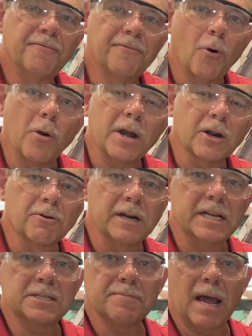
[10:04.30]
40
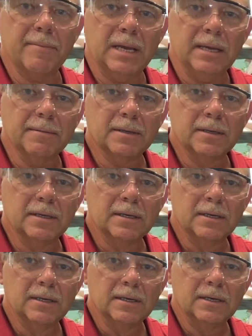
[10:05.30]
degrees maybe.
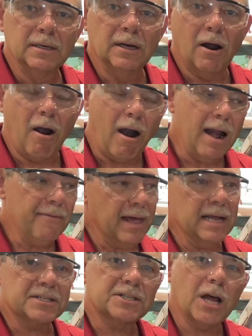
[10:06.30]
All right,
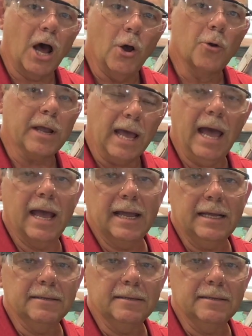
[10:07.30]
that's okay.